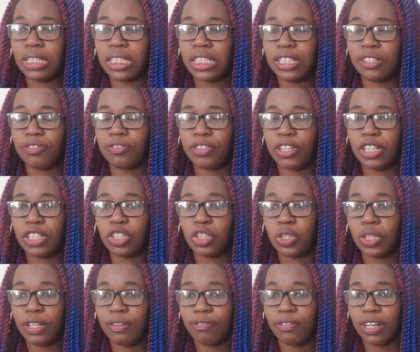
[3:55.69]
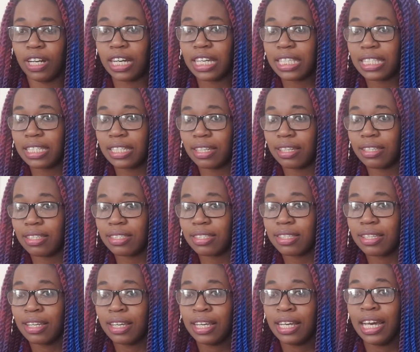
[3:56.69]
different
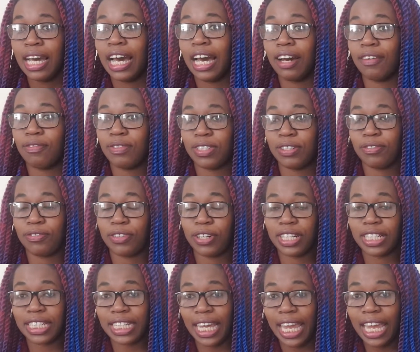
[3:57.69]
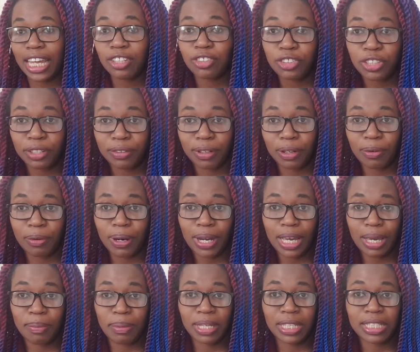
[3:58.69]
universities have different entry
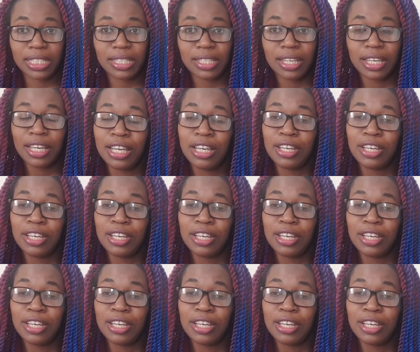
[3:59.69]
requirements.